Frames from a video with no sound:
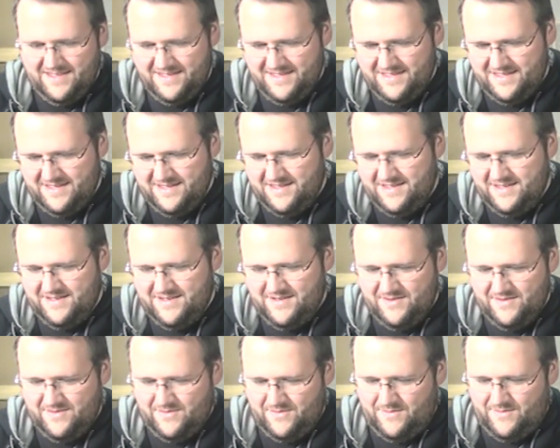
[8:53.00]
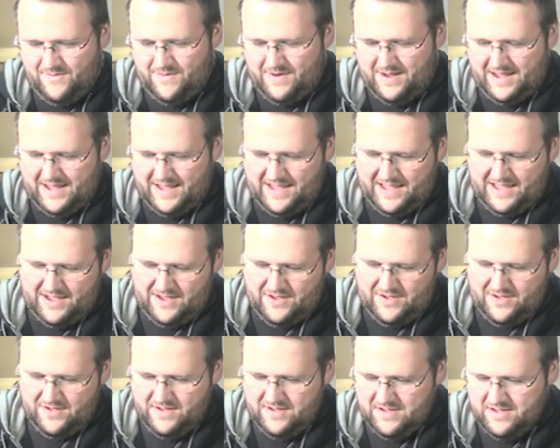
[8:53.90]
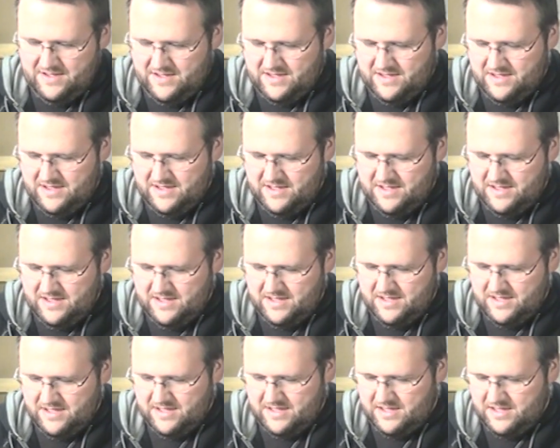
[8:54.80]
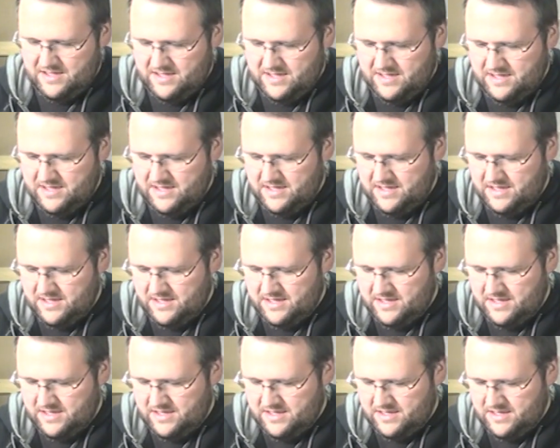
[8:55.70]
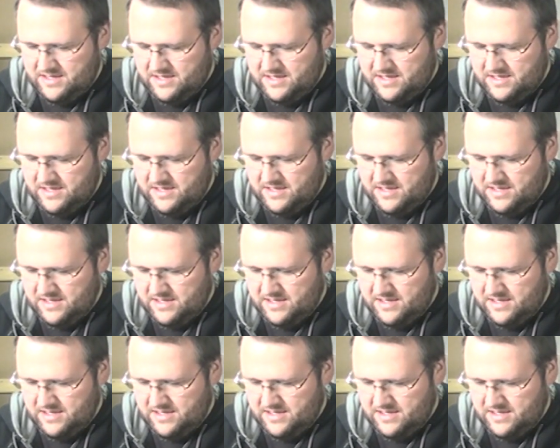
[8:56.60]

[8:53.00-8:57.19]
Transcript: [no speech]